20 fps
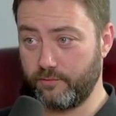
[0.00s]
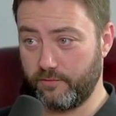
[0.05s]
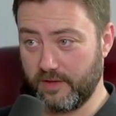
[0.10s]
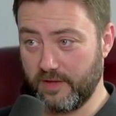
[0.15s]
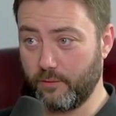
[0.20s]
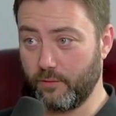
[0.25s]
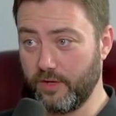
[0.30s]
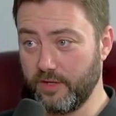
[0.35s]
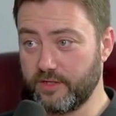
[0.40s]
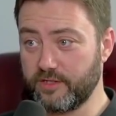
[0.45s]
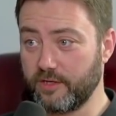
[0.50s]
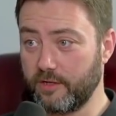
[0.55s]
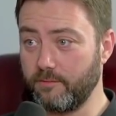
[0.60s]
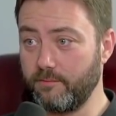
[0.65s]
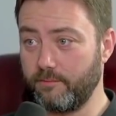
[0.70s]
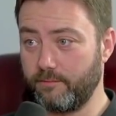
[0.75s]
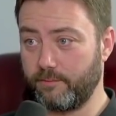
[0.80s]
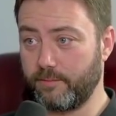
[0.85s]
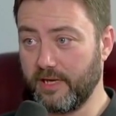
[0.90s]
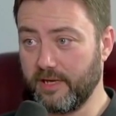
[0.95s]
There were
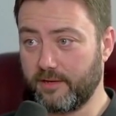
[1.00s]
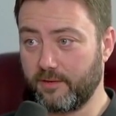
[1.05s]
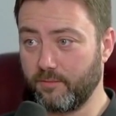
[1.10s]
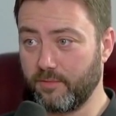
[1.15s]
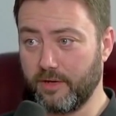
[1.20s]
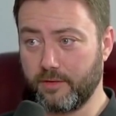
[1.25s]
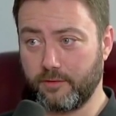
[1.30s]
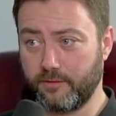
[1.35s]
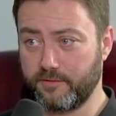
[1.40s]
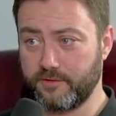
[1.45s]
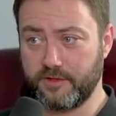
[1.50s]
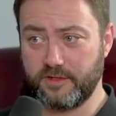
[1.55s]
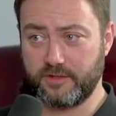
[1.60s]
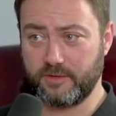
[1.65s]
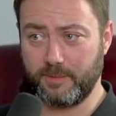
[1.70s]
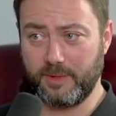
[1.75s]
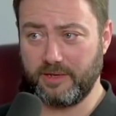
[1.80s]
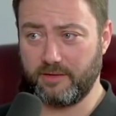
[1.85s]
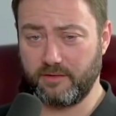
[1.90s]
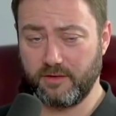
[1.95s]
some black and brown officers. I
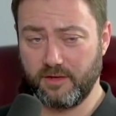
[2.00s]
mean,